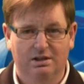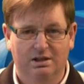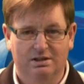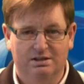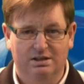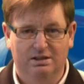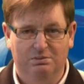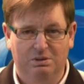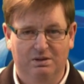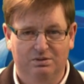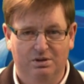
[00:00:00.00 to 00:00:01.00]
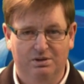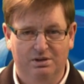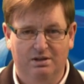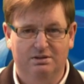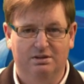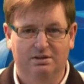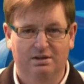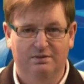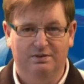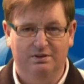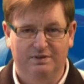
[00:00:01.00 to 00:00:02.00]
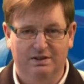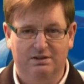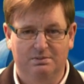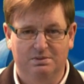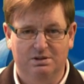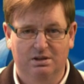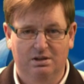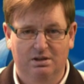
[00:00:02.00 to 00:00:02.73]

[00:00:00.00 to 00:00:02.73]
and say that we have done nothing for the victims,